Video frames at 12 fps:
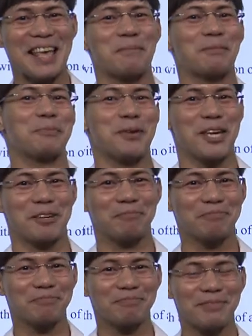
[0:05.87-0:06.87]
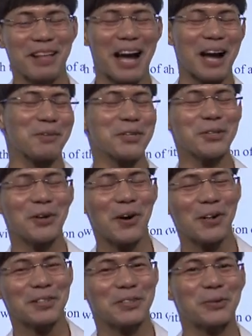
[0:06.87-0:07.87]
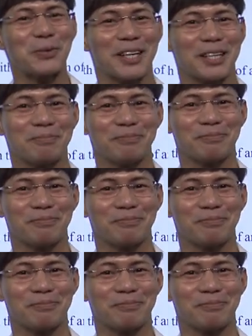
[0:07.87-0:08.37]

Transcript: MOP. How are you all doing?